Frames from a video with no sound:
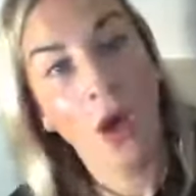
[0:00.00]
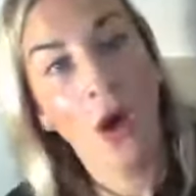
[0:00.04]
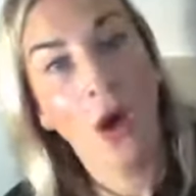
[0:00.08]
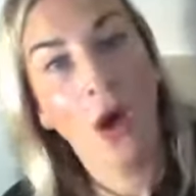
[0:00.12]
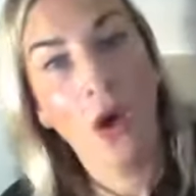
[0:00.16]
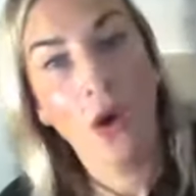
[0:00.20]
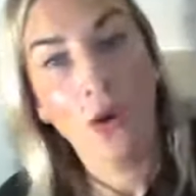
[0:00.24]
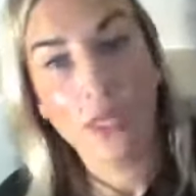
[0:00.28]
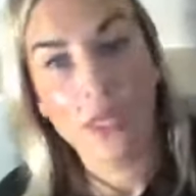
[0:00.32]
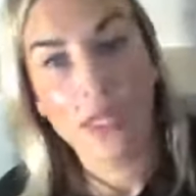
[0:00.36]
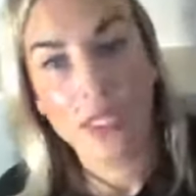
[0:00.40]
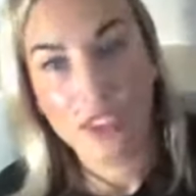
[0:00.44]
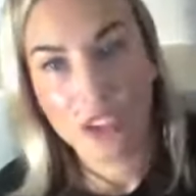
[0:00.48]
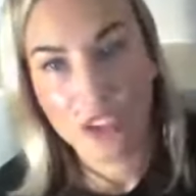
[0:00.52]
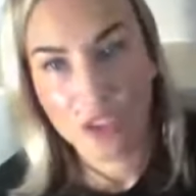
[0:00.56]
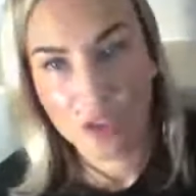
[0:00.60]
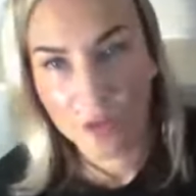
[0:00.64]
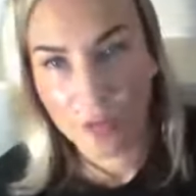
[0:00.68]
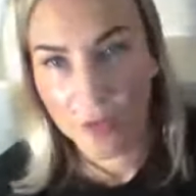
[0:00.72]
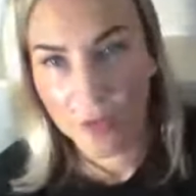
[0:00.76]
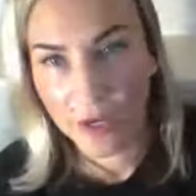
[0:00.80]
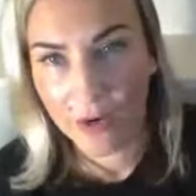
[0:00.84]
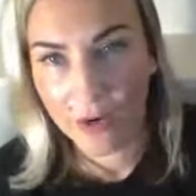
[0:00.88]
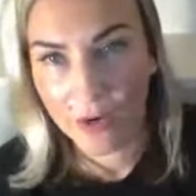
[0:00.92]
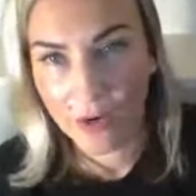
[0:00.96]
Holy
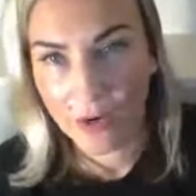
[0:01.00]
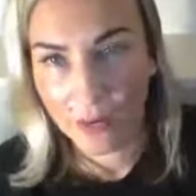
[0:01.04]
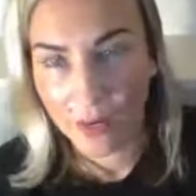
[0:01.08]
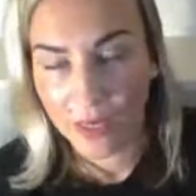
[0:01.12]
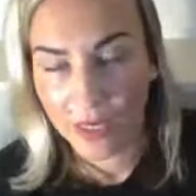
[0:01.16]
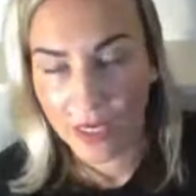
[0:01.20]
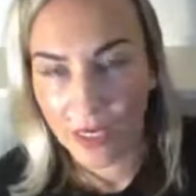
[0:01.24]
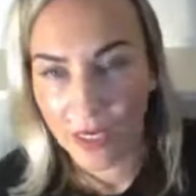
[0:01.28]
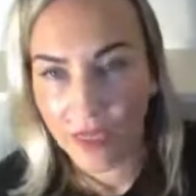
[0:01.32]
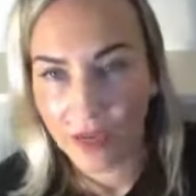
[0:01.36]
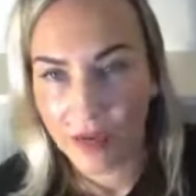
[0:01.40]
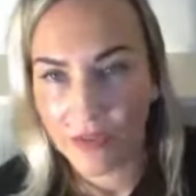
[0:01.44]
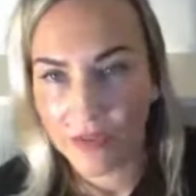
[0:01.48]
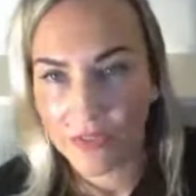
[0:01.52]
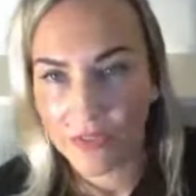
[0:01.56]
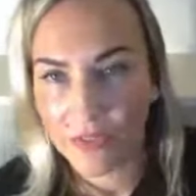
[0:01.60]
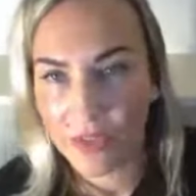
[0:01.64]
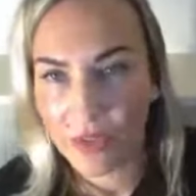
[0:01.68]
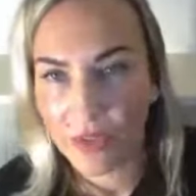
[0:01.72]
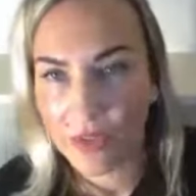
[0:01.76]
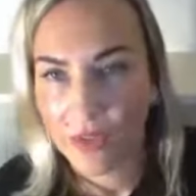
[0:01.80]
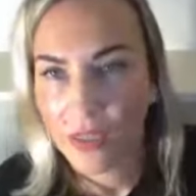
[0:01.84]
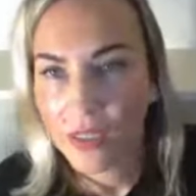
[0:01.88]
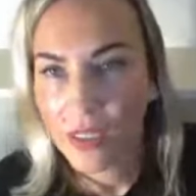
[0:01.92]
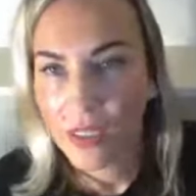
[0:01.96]
Spirit, we love
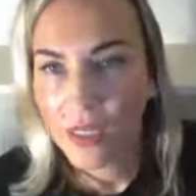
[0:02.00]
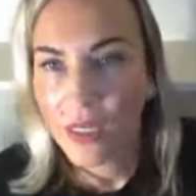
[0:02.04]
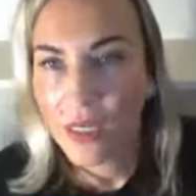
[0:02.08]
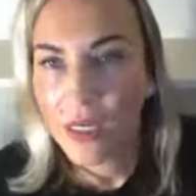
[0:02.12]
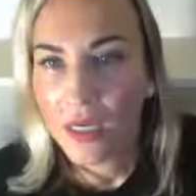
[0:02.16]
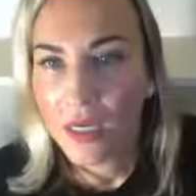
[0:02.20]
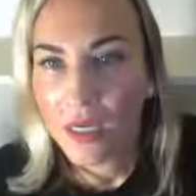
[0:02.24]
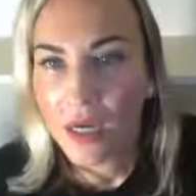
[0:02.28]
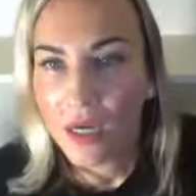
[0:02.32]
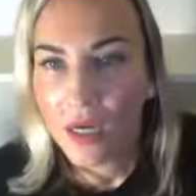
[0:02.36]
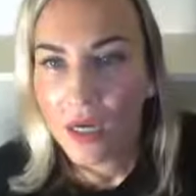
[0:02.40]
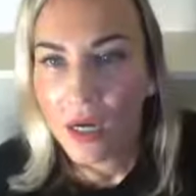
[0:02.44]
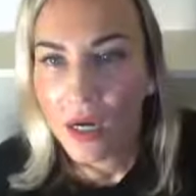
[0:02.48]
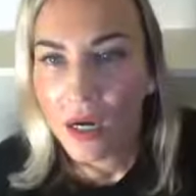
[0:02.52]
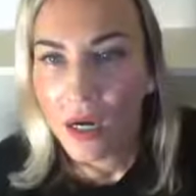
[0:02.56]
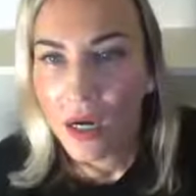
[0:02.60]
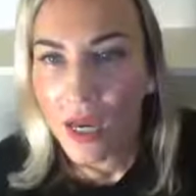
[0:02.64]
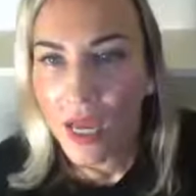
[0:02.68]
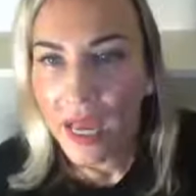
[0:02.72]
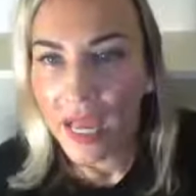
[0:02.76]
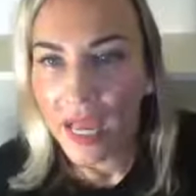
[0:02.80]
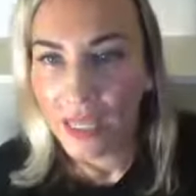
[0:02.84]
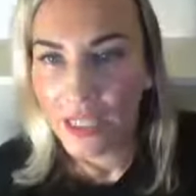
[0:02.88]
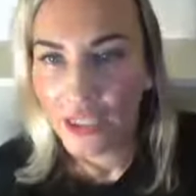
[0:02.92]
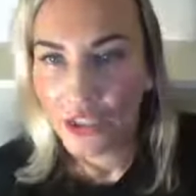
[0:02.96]
you.
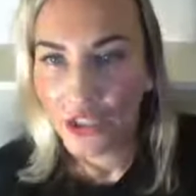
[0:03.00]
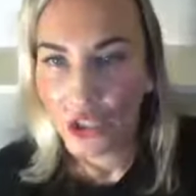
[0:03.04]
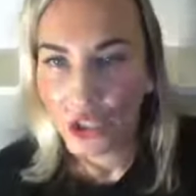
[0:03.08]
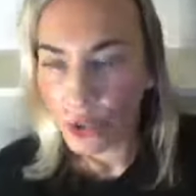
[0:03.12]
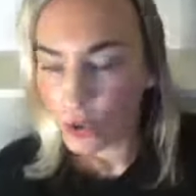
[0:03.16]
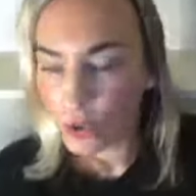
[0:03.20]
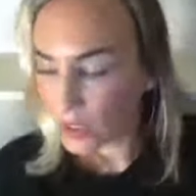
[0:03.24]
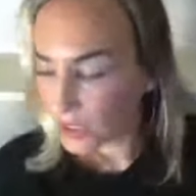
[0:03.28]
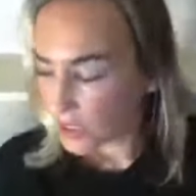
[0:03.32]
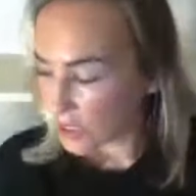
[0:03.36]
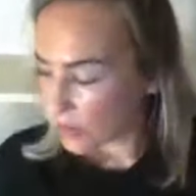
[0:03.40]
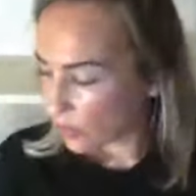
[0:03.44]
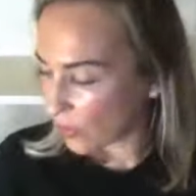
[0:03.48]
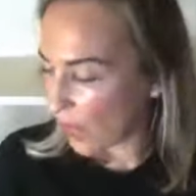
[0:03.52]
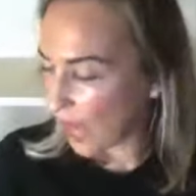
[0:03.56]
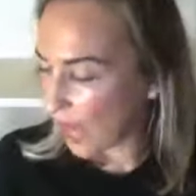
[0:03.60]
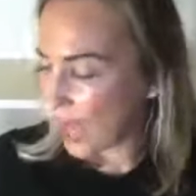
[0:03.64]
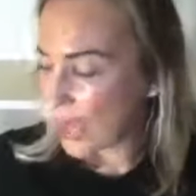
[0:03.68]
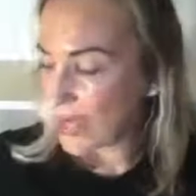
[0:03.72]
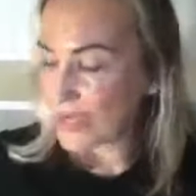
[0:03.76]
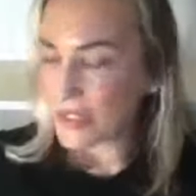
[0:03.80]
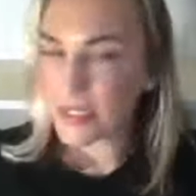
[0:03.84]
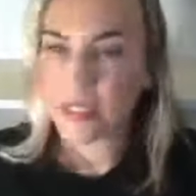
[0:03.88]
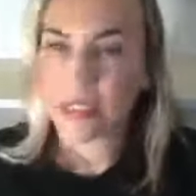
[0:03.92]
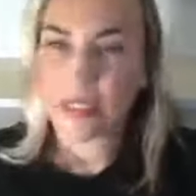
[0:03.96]
Hey, Julie
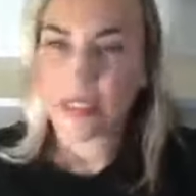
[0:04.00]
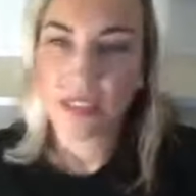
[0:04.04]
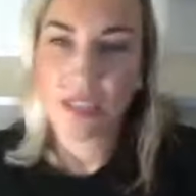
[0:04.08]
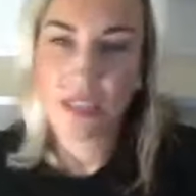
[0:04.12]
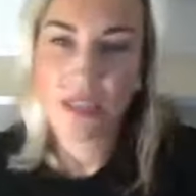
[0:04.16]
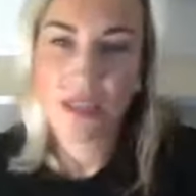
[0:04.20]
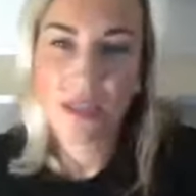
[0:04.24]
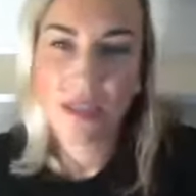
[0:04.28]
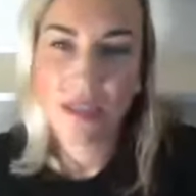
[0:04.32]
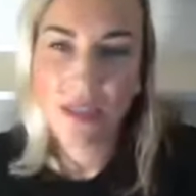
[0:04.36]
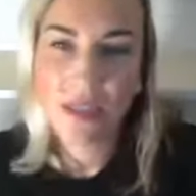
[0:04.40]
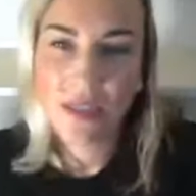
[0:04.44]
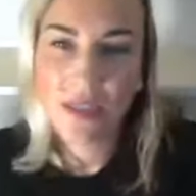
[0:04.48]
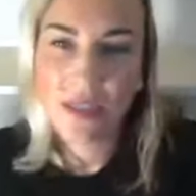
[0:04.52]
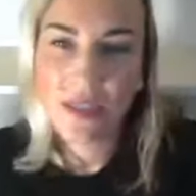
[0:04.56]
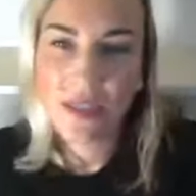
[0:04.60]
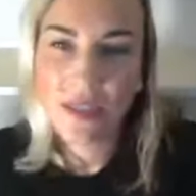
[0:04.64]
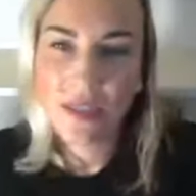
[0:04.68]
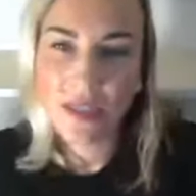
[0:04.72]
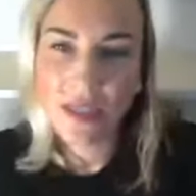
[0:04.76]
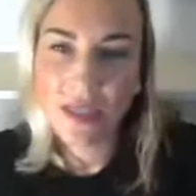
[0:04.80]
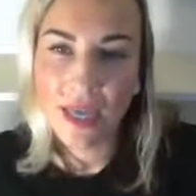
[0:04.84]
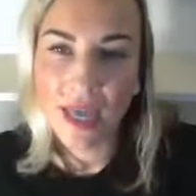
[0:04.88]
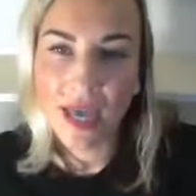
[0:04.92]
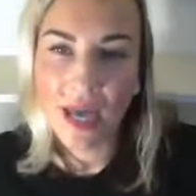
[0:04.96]
West.
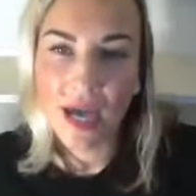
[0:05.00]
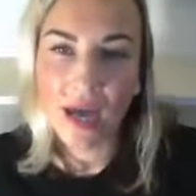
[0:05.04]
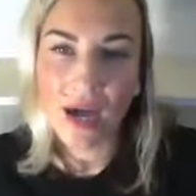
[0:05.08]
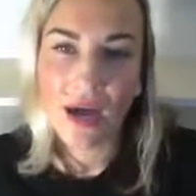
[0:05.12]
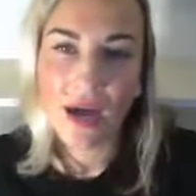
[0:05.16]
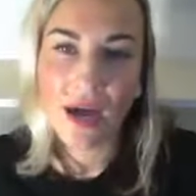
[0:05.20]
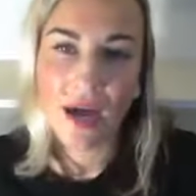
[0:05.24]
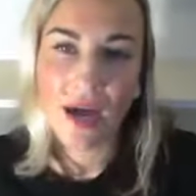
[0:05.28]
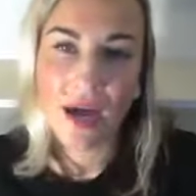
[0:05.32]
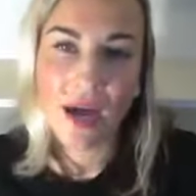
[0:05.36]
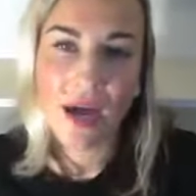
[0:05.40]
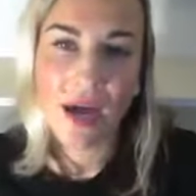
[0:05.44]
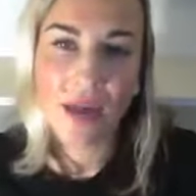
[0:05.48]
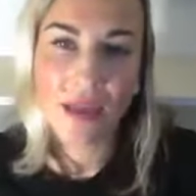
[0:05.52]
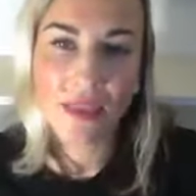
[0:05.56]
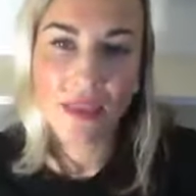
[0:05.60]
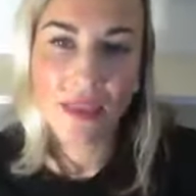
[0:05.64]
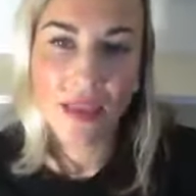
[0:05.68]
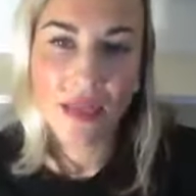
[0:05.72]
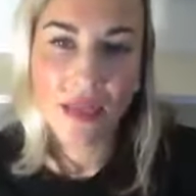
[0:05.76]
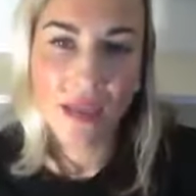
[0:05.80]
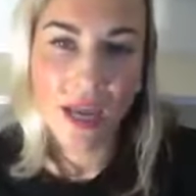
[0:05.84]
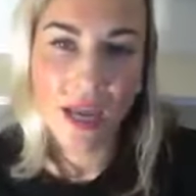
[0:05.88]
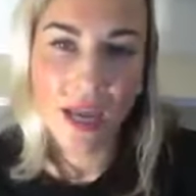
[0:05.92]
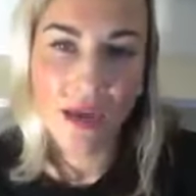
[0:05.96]
Yeah, I
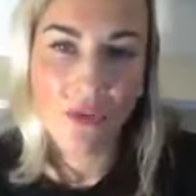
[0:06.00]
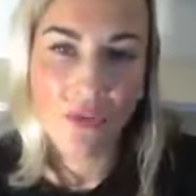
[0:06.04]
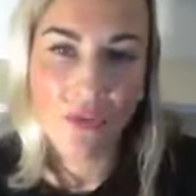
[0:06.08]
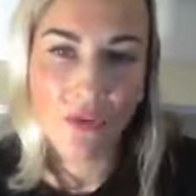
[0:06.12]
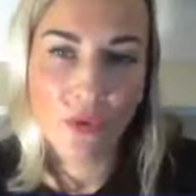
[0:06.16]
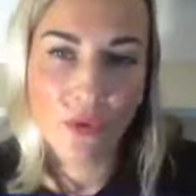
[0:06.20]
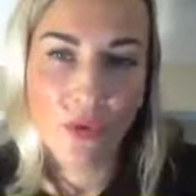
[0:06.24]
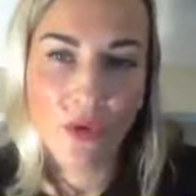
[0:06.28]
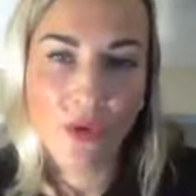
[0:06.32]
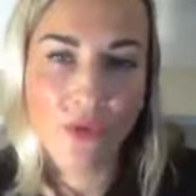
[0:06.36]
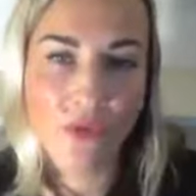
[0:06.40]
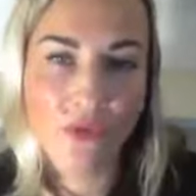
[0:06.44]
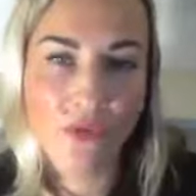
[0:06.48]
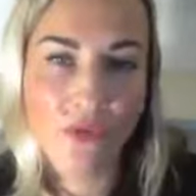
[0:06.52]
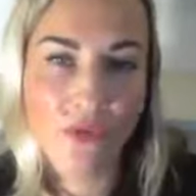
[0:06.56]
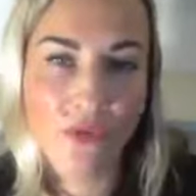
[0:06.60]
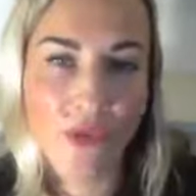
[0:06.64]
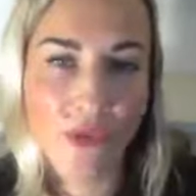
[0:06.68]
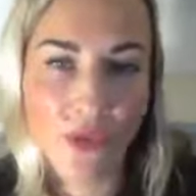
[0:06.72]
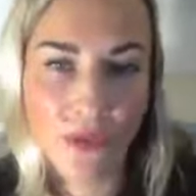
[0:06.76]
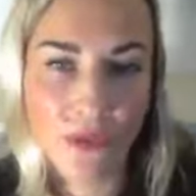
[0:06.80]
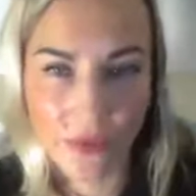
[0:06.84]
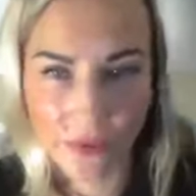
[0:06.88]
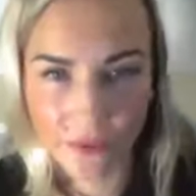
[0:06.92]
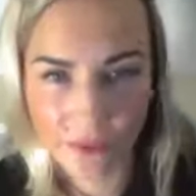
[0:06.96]
think I have a word for
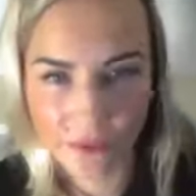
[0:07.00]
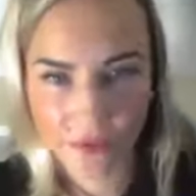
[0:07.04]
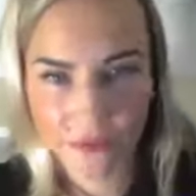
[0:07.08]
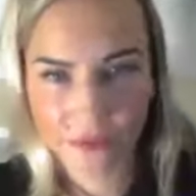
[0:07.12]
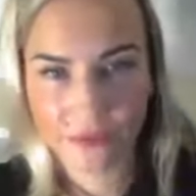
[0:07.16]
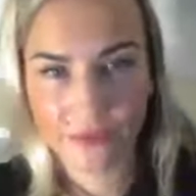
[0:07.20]
you.